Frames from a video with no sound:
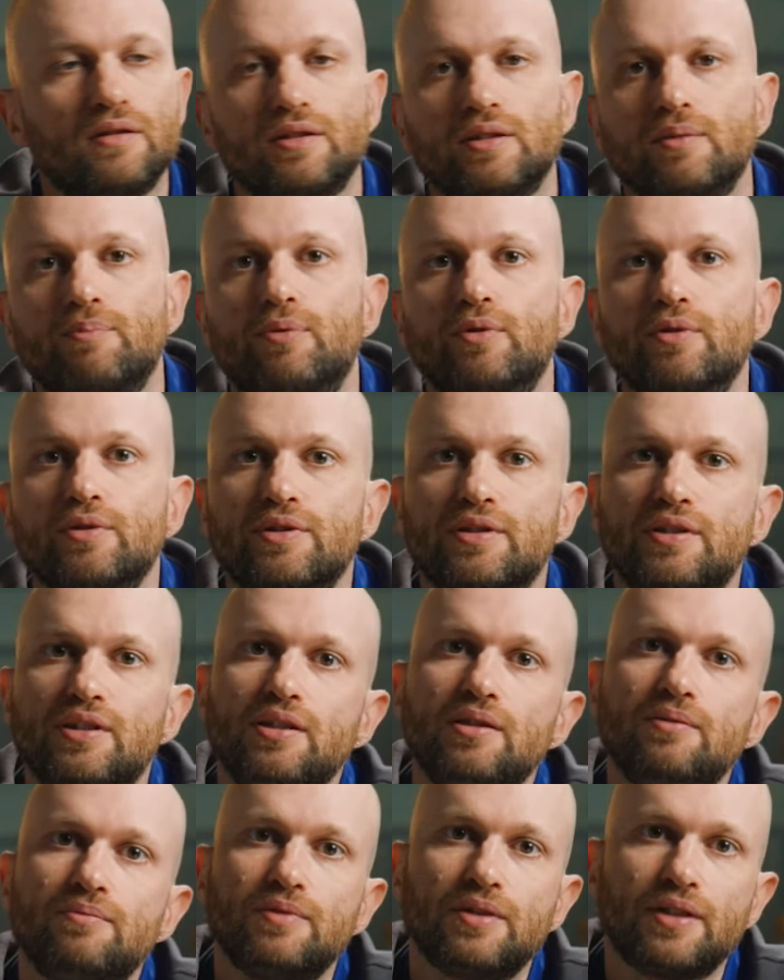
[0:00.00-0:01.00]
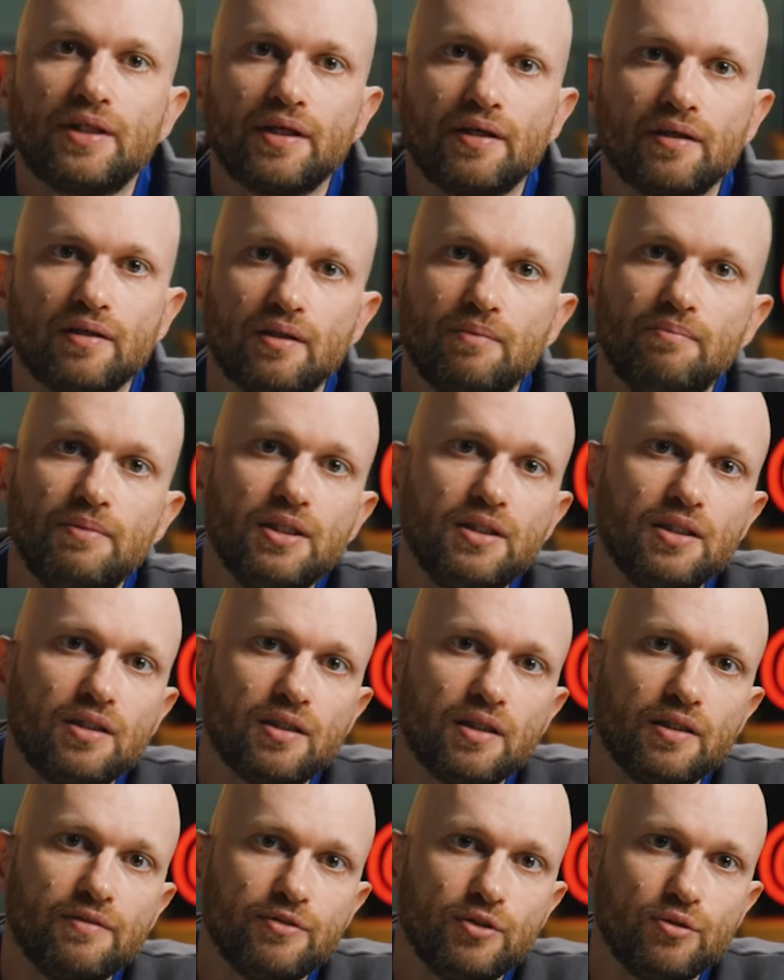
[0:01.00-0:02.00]
A support team can
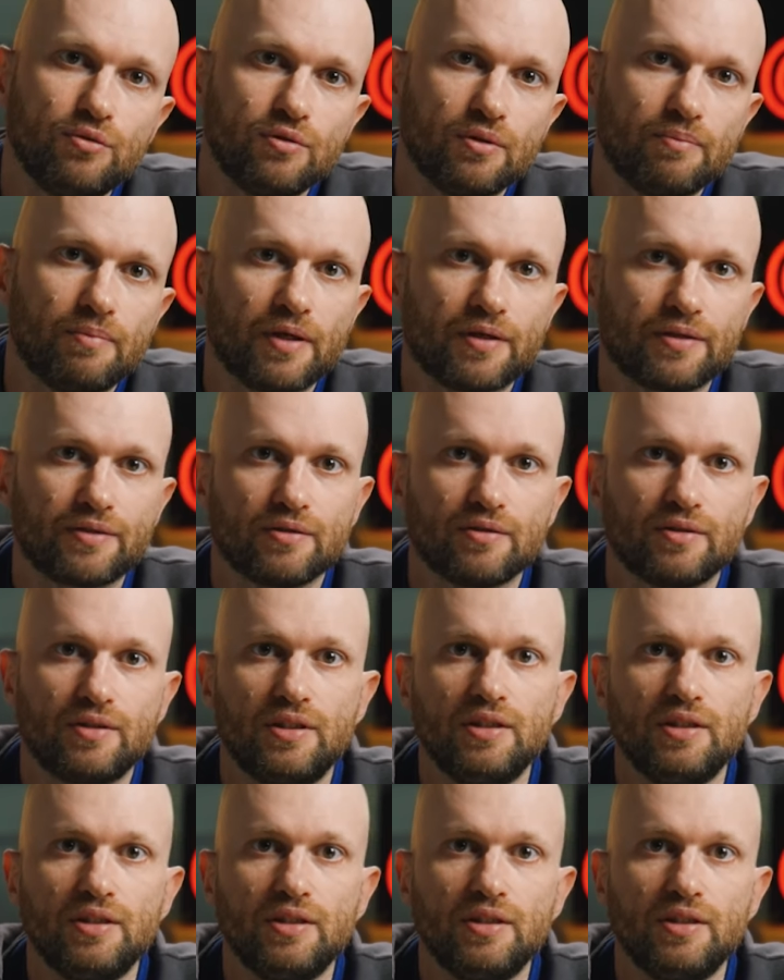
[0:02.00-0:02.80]
immediately view Roberta's